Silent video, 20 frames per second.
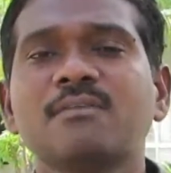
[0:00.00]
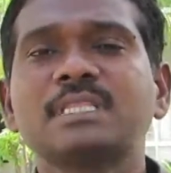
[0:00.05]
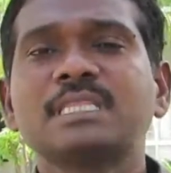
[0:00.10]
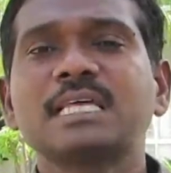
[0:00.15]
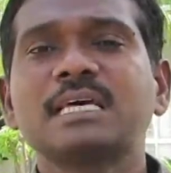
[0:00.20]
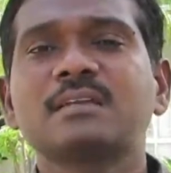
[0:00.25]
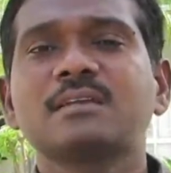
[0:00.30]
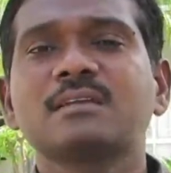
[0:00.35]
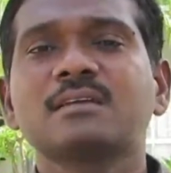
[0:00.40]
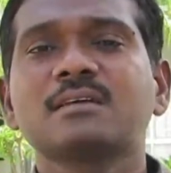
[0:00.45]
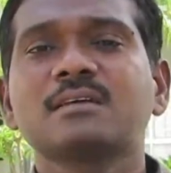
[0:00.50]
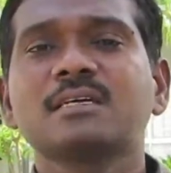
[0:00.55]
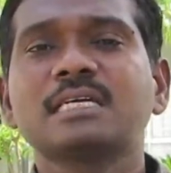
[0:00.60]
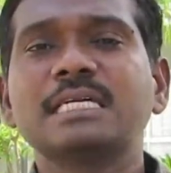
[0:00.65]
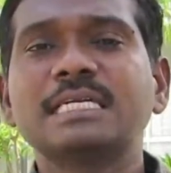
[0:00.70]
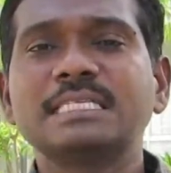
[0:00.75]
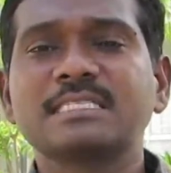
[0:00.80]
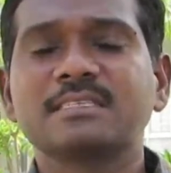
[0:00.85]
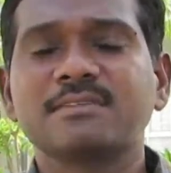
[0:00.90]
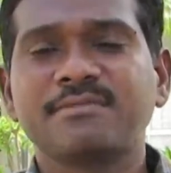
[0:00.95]
whether
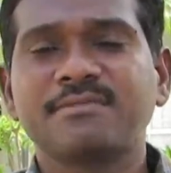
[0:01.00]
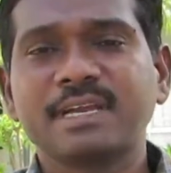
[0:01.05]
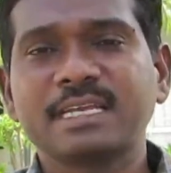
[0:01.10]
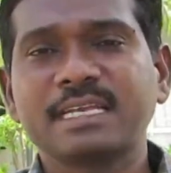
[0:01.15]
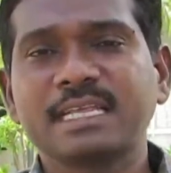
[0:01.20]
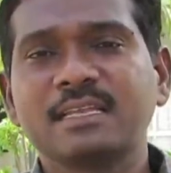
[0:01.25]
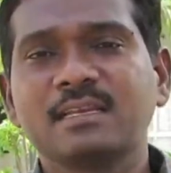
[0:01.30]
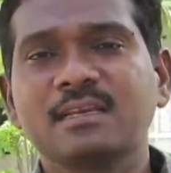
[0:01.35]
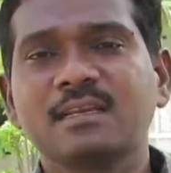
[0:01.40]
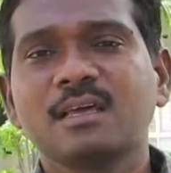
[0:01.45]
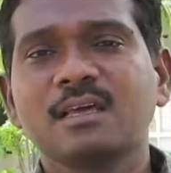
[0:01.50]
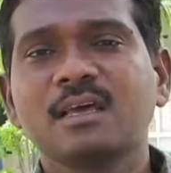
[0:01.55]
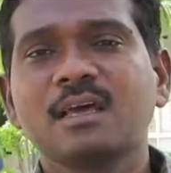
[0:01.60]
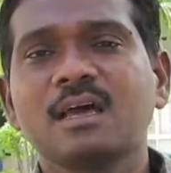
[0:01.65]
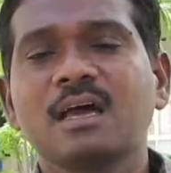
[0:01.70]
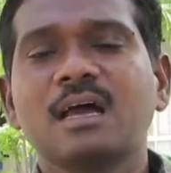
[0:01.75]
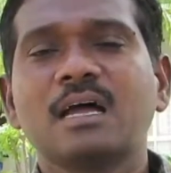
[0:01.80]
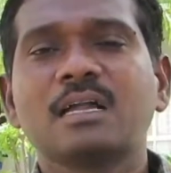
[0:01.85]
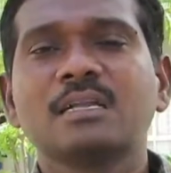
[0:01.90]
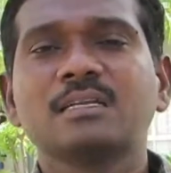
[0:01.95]
it is a fertile
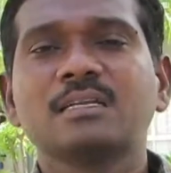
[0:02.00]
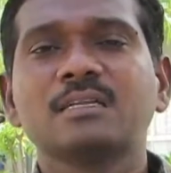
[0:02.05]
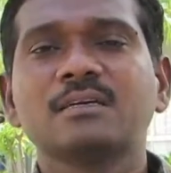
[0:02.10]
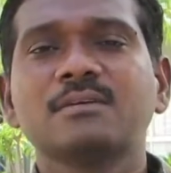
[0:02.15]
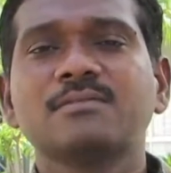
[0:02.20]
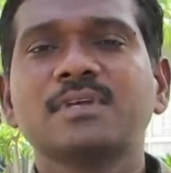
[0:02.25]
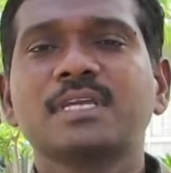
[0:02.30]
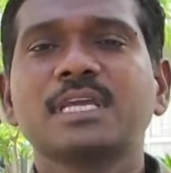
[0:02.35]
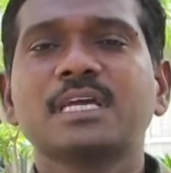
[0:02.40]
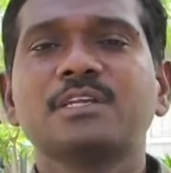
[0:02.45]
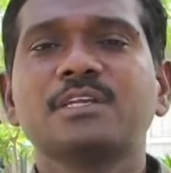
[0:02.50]
and we